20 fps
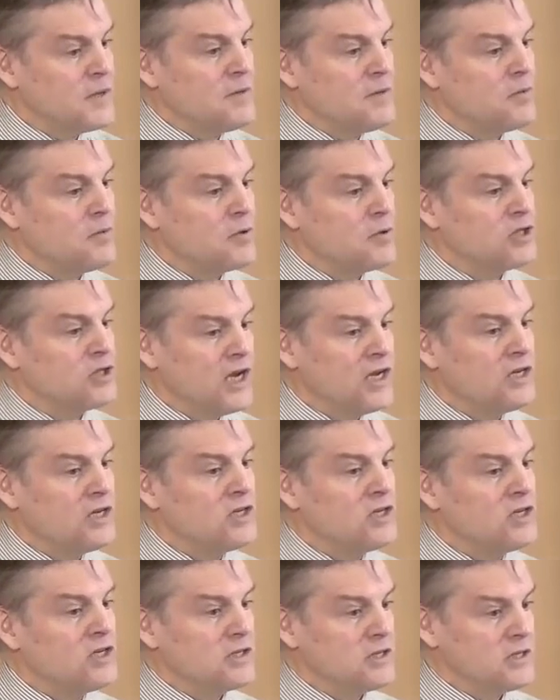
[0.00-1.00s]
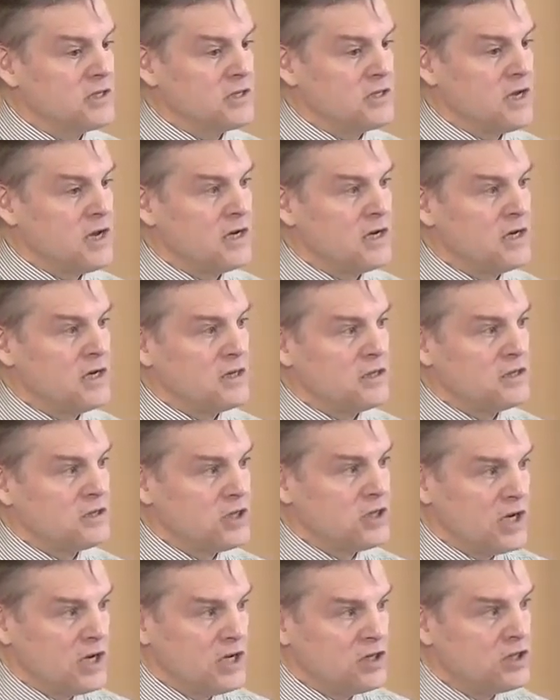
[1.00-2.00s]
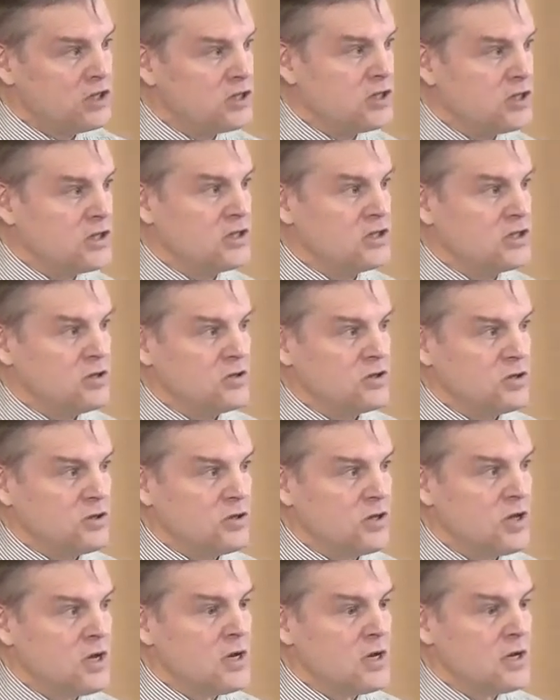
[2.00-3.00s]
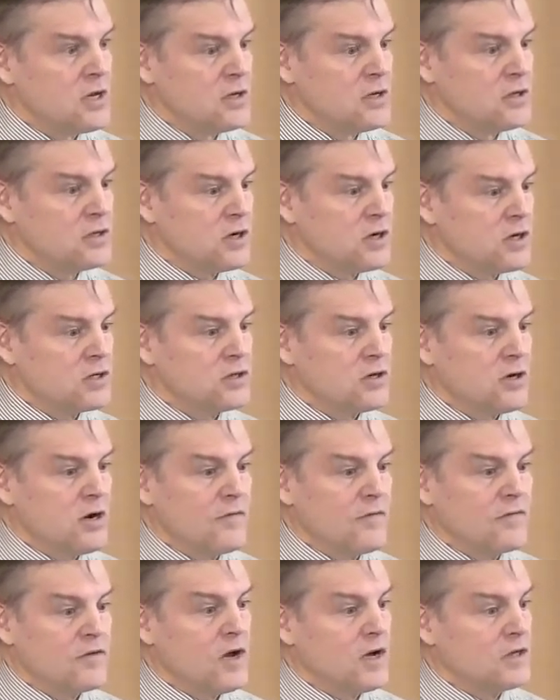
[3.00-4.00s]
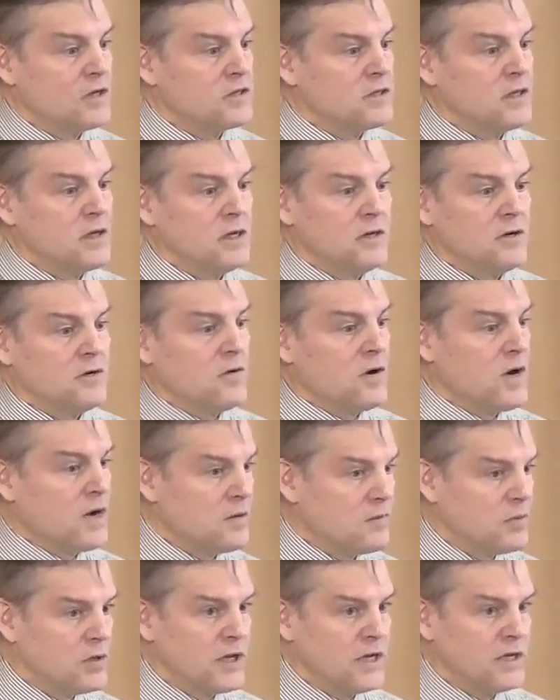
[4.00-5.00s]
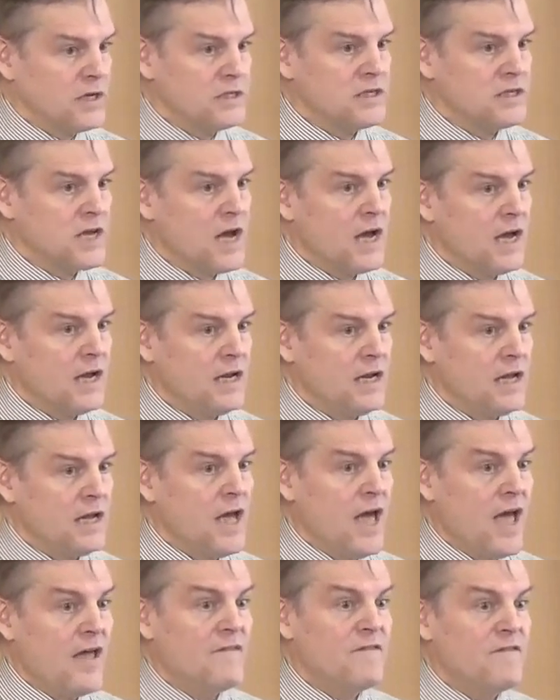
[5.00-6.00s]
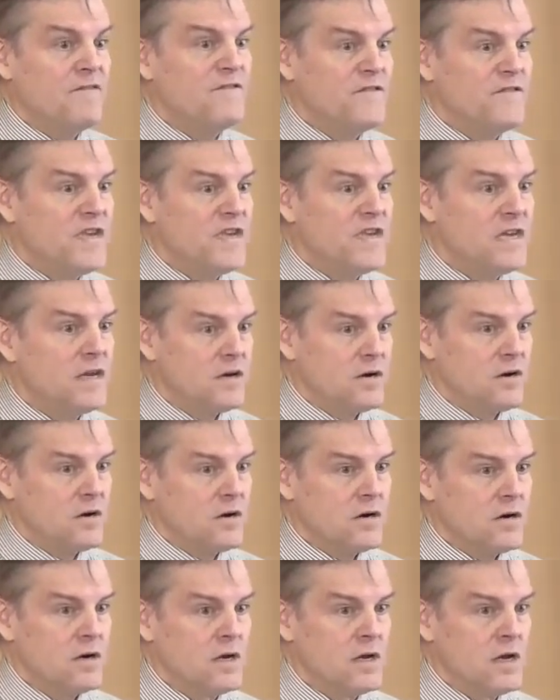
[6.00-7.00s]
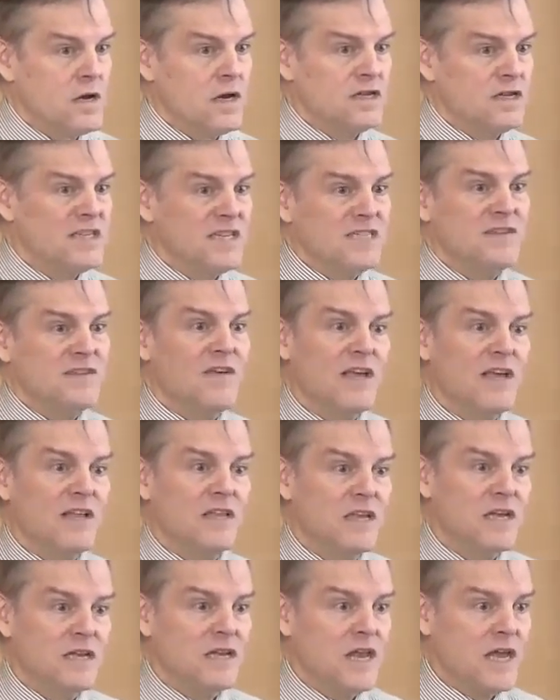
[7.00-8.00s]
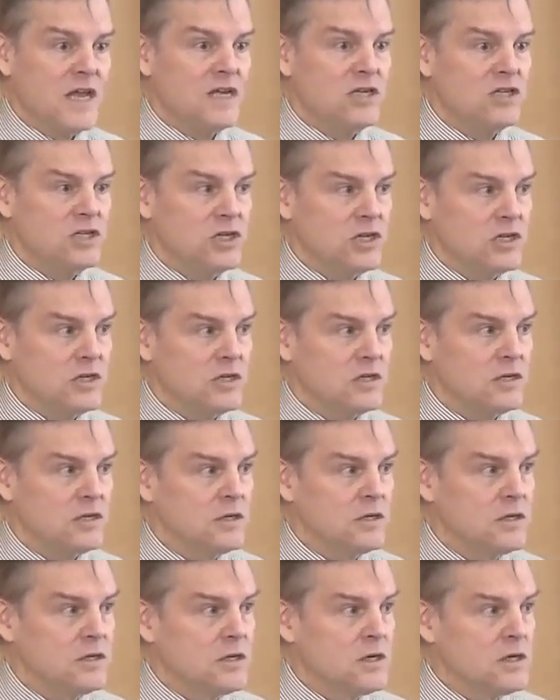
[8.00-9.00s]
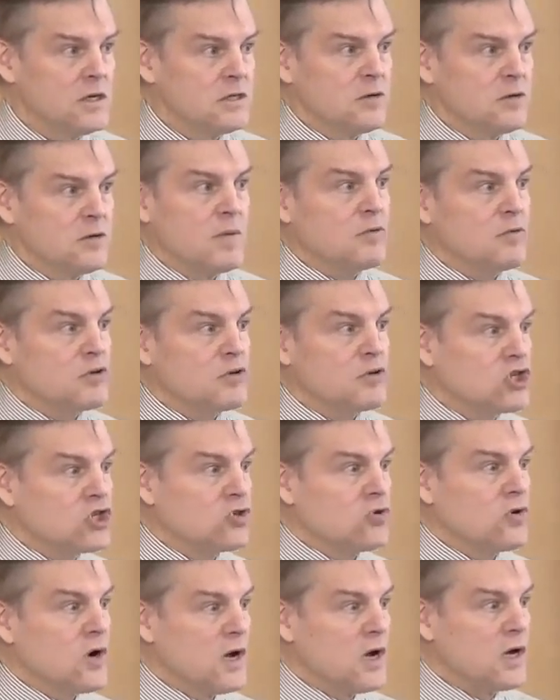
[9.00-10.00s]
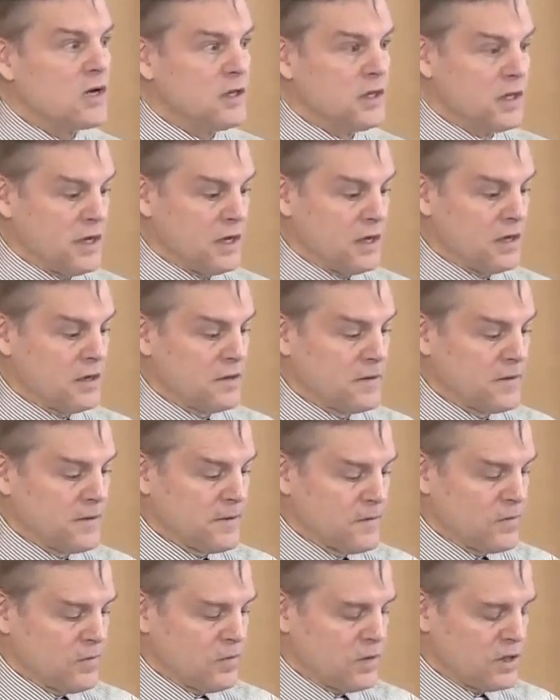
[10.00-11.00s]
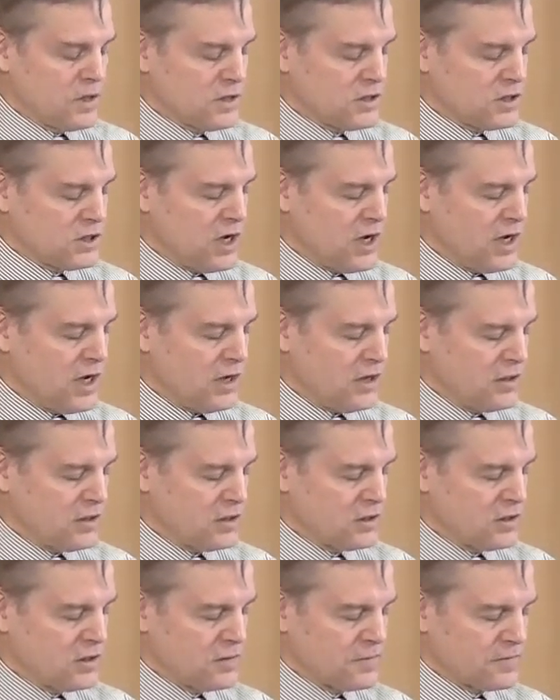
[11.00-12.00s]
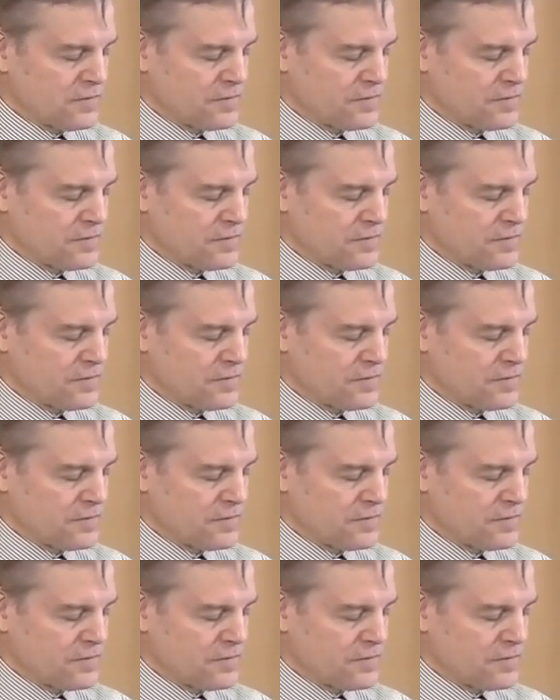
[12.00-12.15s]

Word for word: people, changes in society, changes in the social structure have caused incredible anxiety and fear, a sense of alienation. So people are struggling with this change.